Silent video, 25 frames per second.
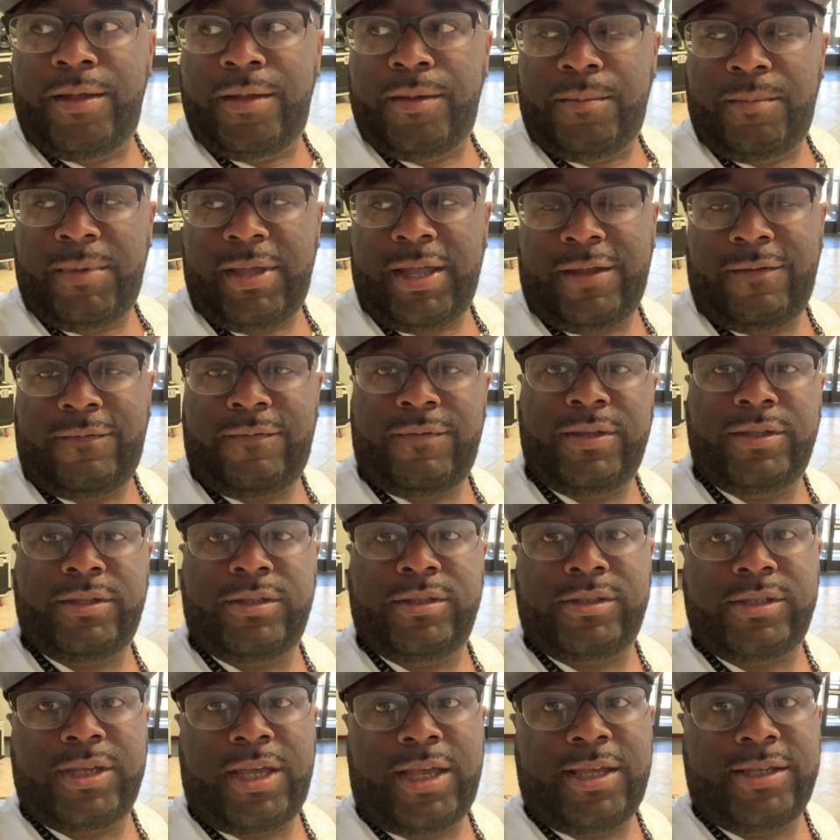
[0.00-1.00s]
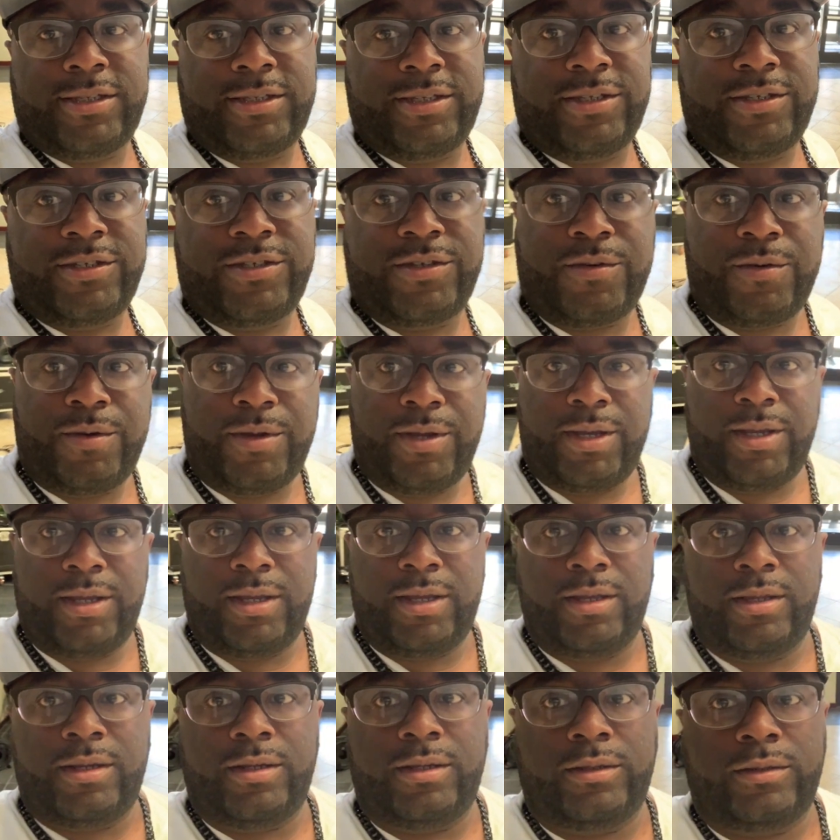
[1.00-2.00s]
make it fit the size of the
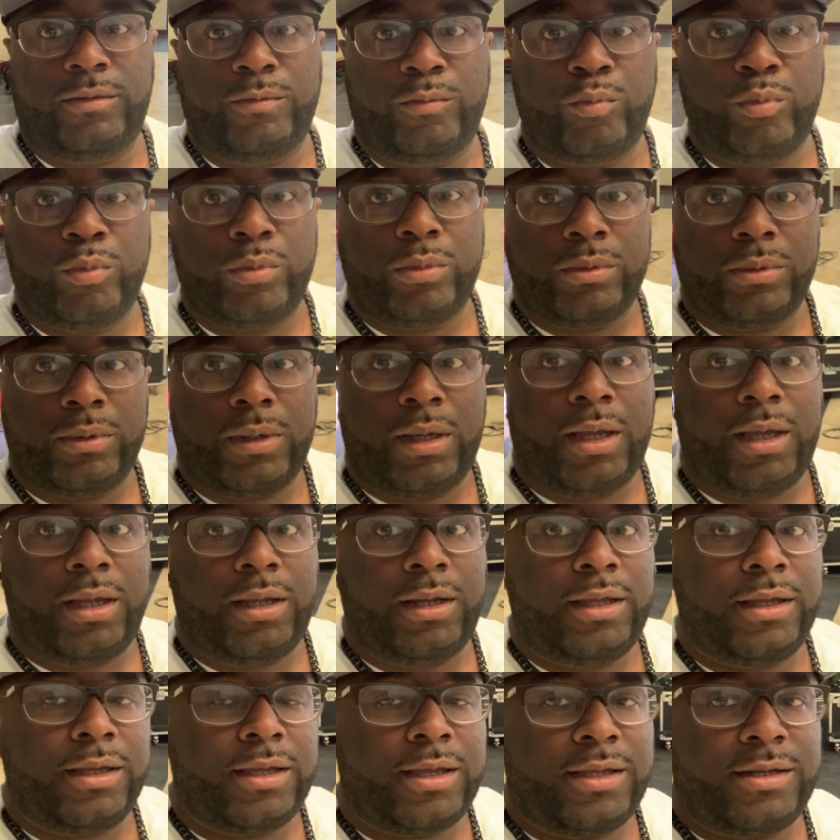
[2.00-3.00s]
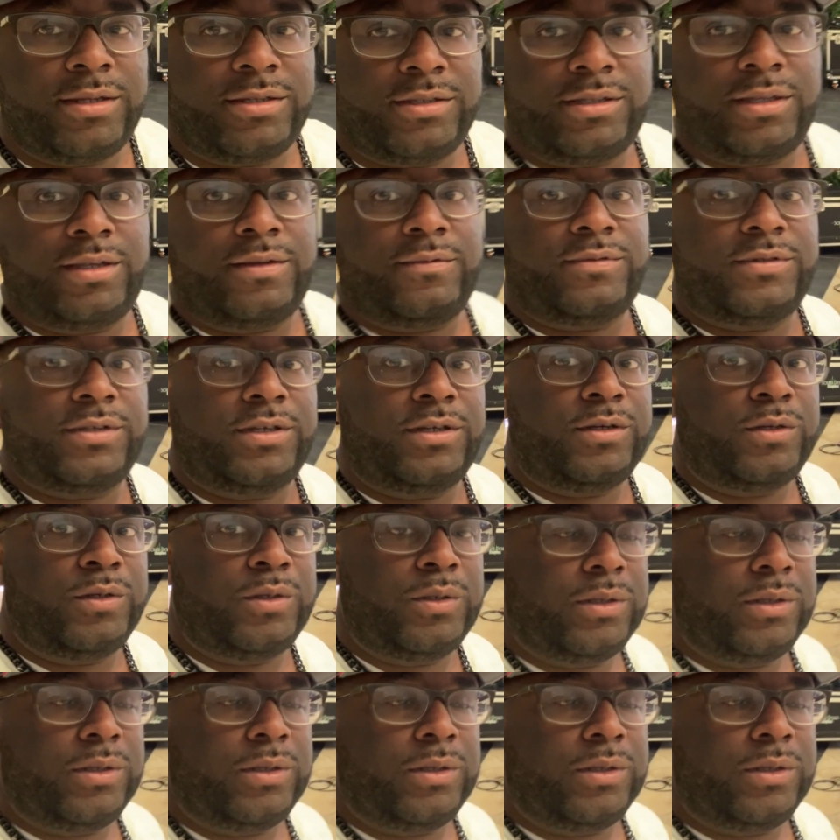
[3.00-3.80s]
screen and all that kind of stuff. So